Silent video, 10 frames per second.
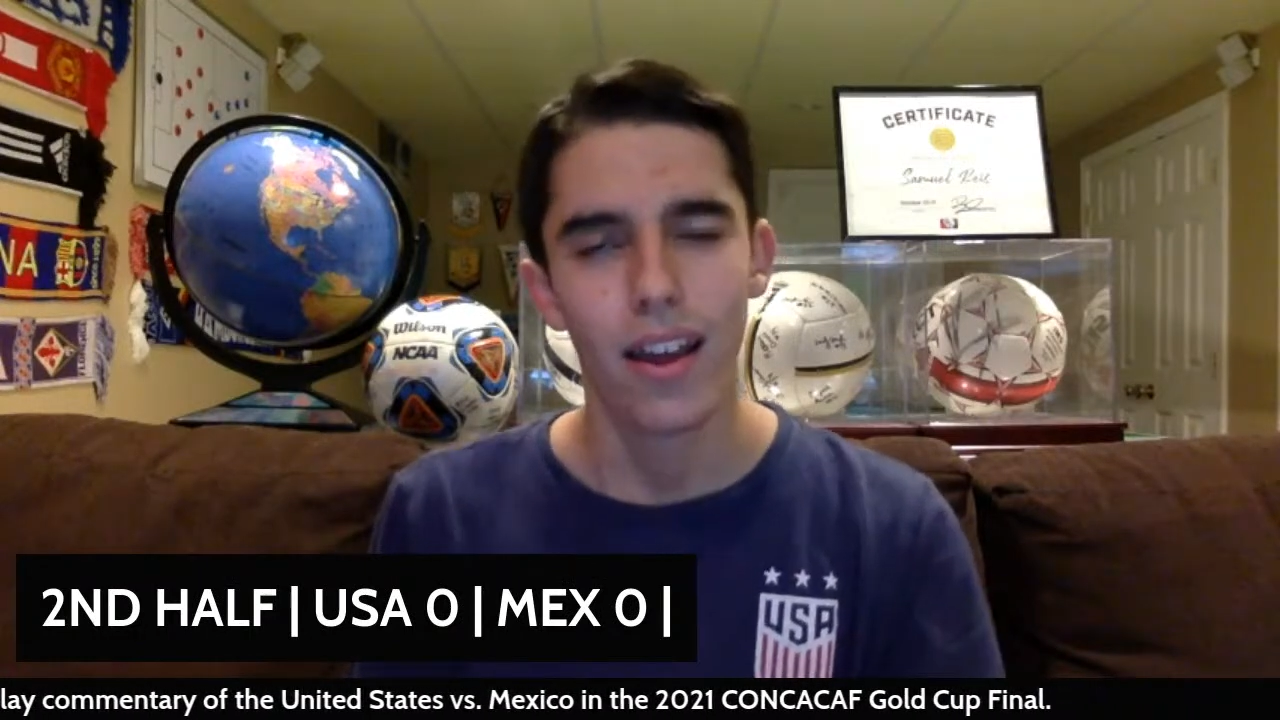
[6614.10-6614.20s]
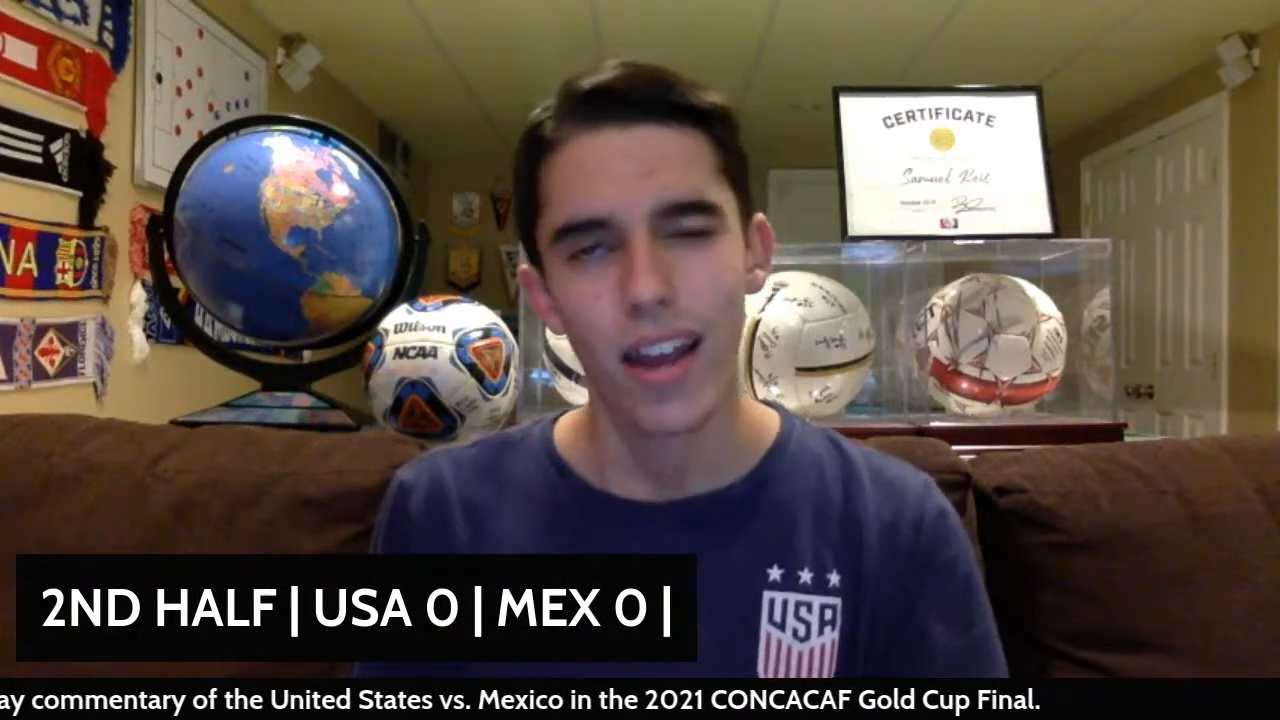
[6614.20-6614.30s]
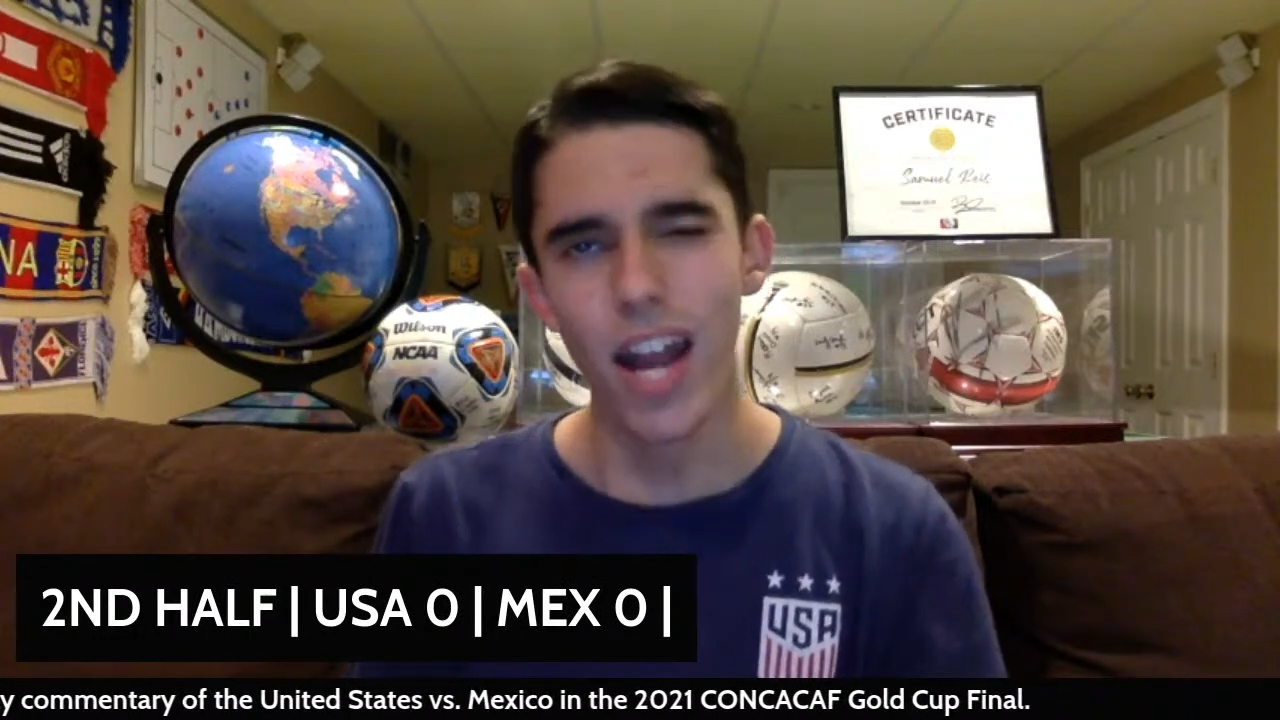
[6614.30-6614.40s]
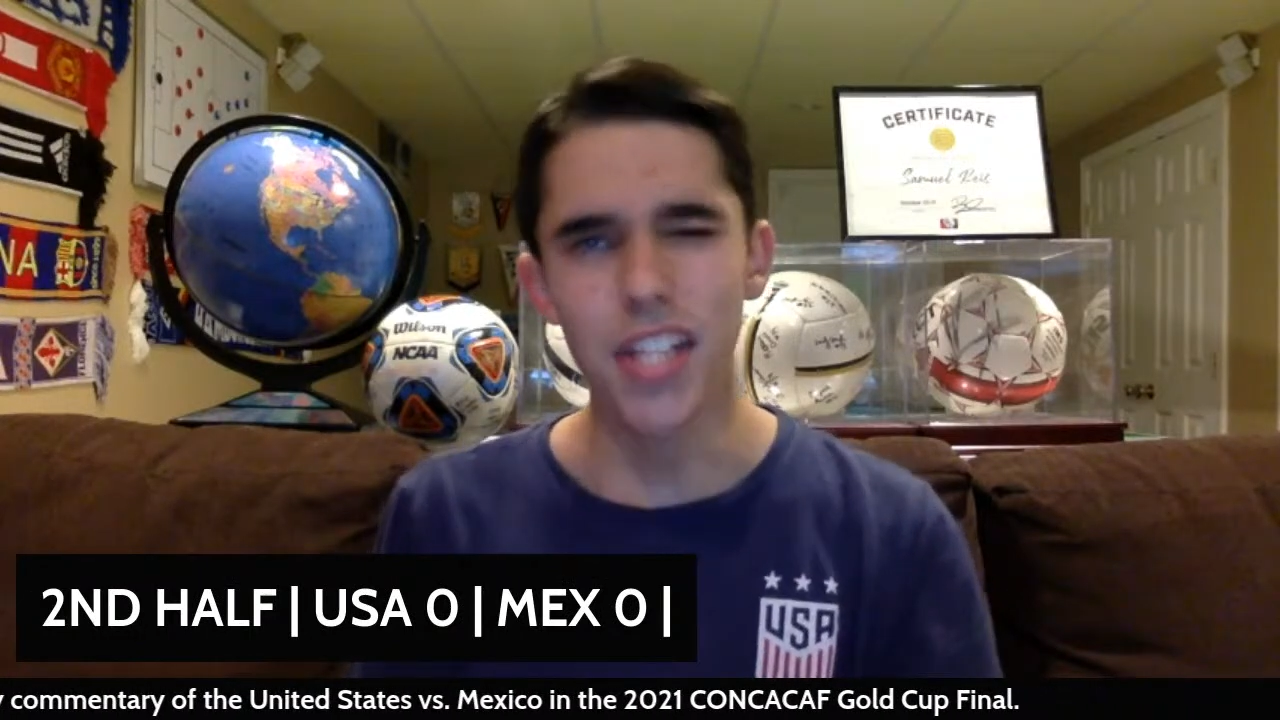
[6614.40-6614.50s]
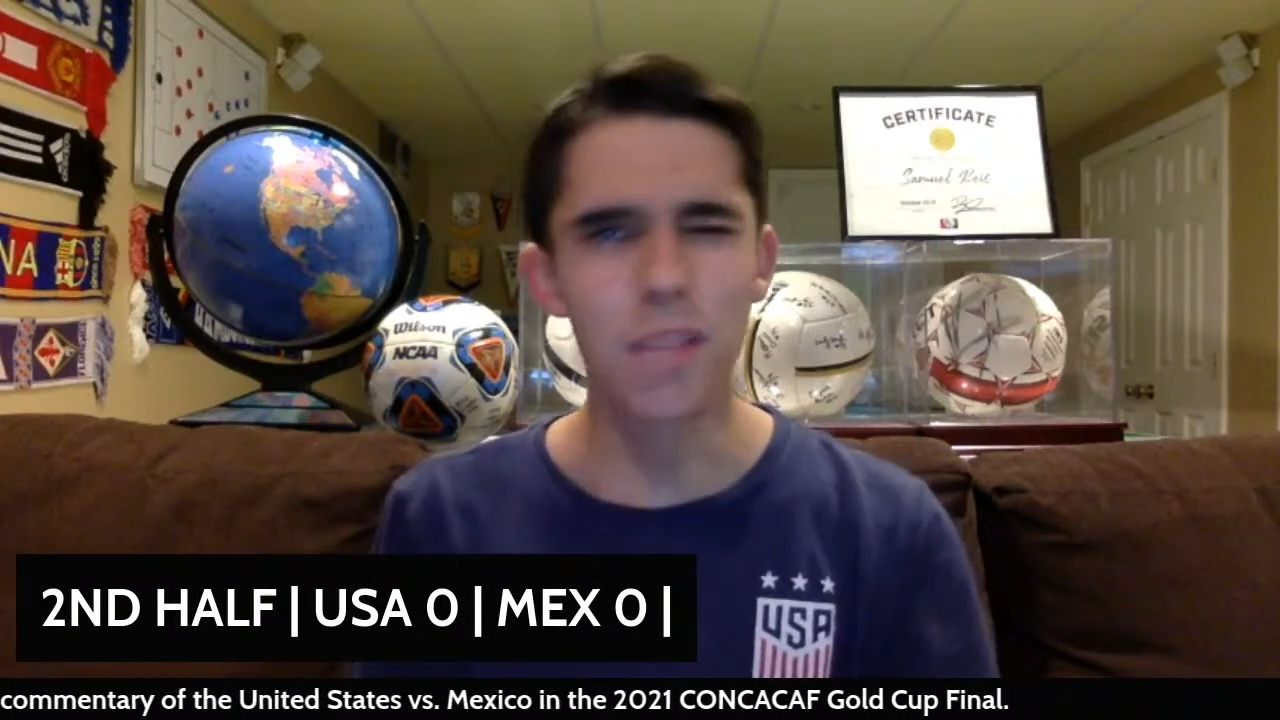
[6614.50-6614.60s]

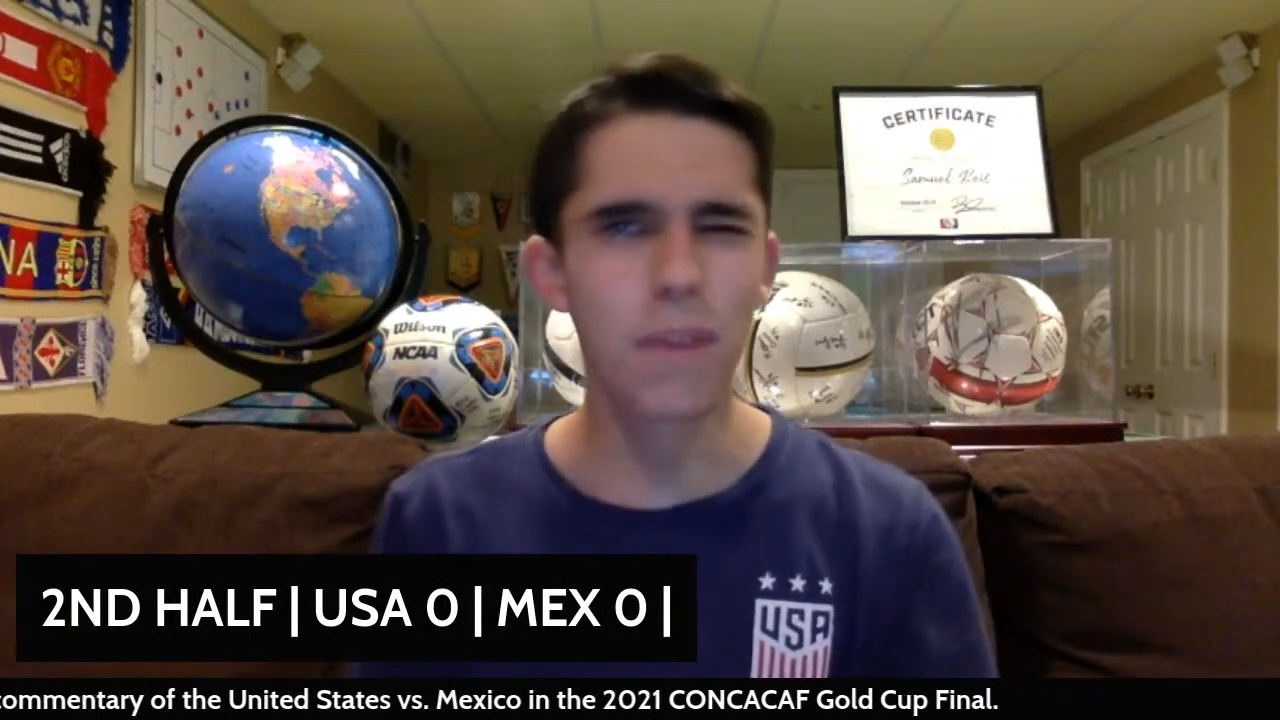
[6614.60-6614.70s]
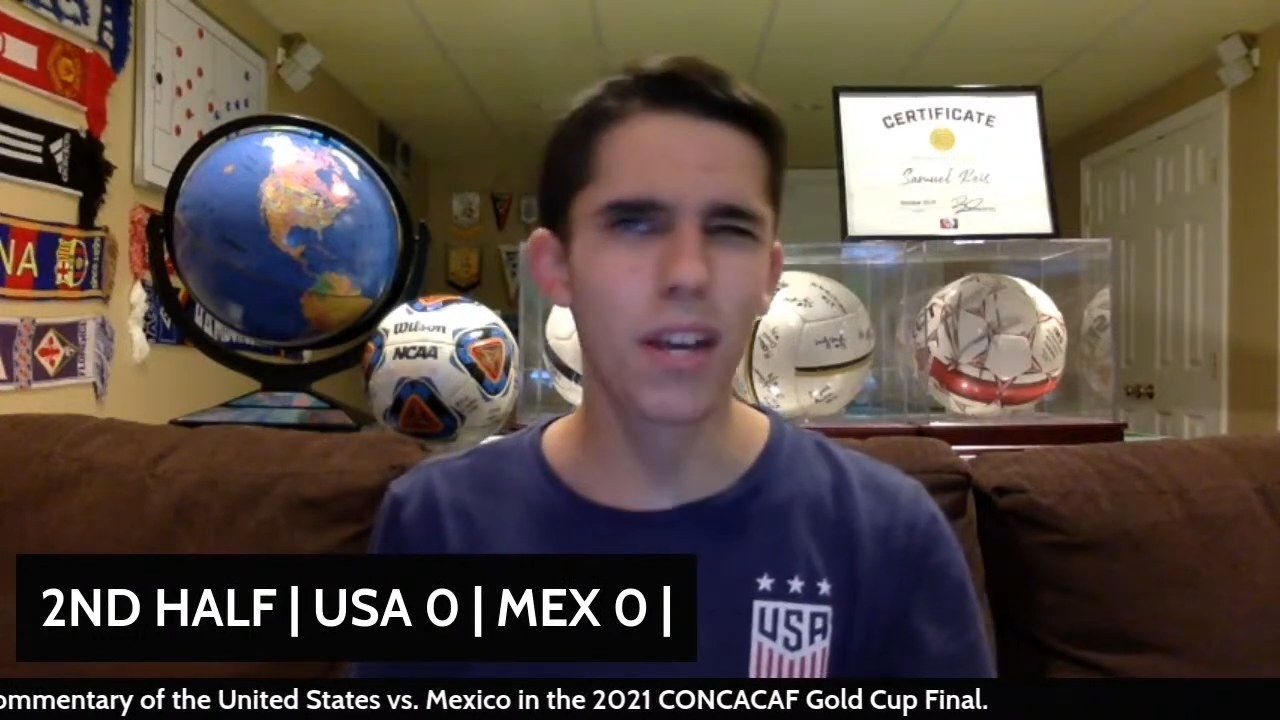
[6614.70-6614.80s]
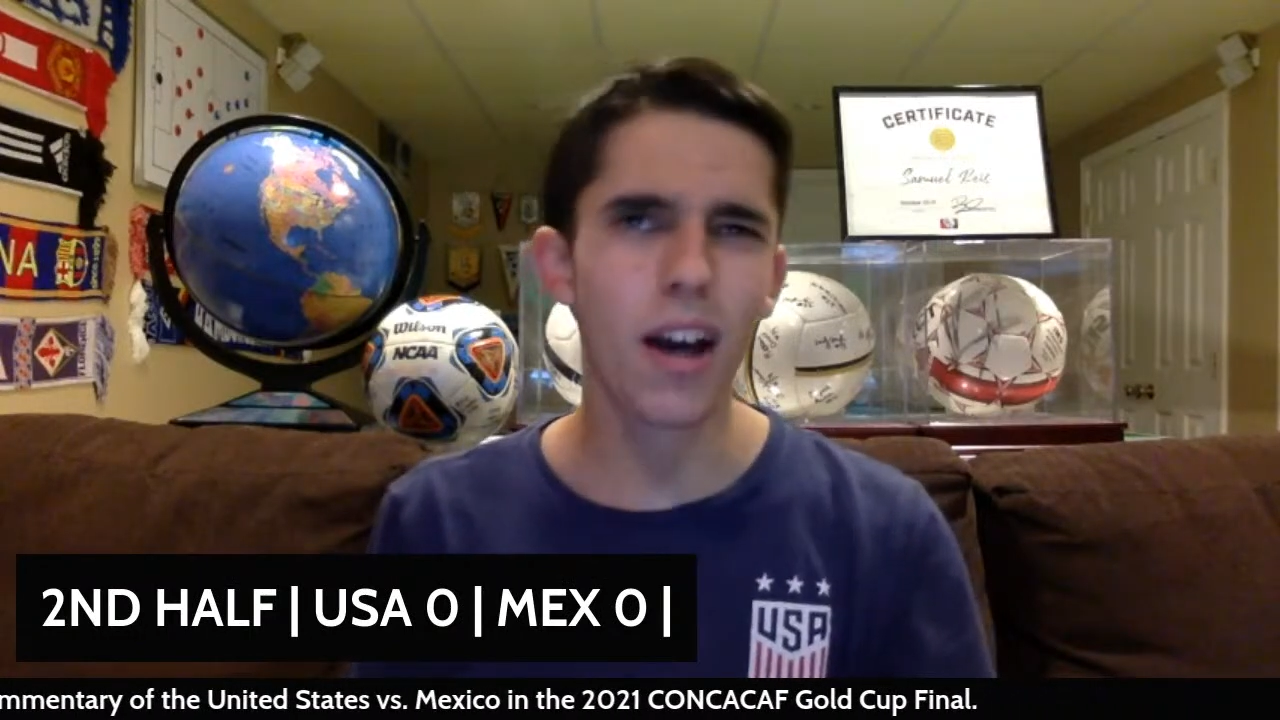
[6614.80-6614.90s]
it's a bit